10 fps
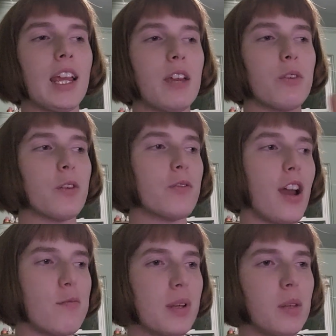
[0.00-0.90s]
I gave her a
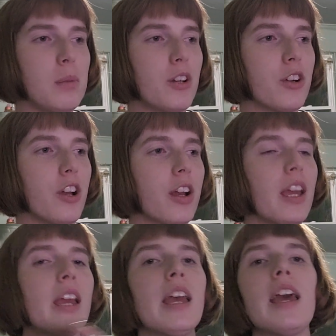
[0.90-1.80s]
5mm hook,
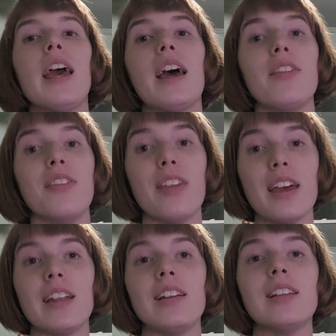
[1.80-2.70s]
and
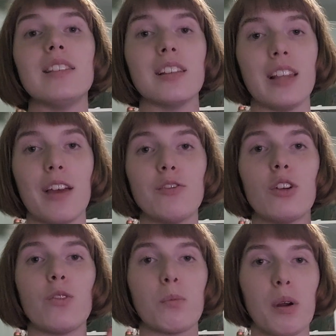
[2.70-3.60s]
then the
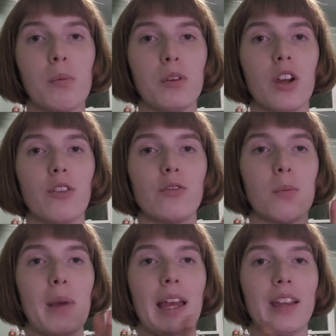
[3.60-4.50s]
leftover purple yarn
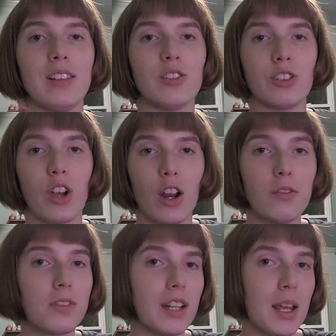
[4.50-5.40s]
from my
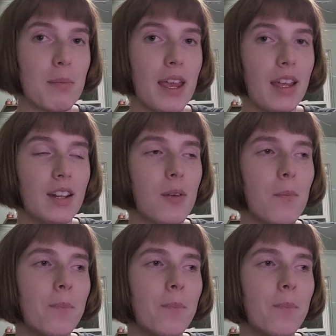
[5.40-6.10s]
scarf that I made.